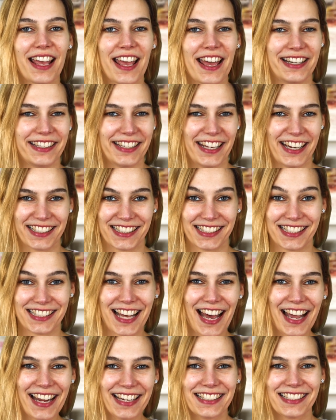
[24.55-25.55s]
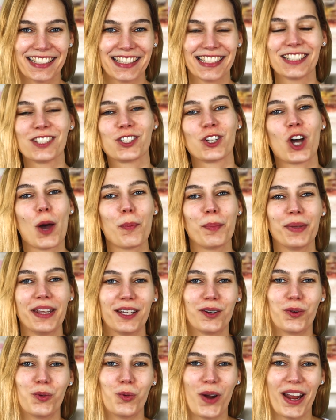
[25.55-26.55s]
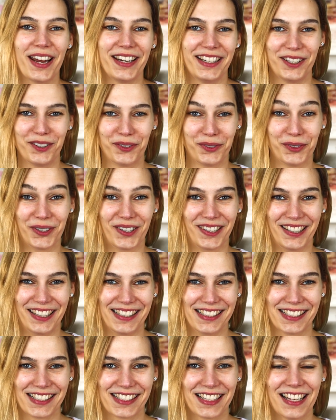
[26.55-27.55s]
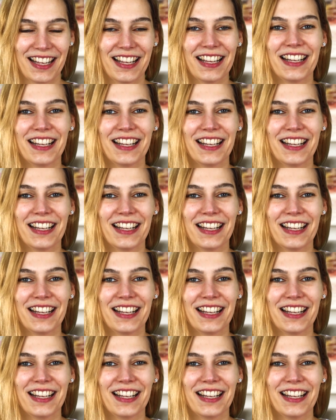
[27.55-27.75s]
and exciting topic waiting for us.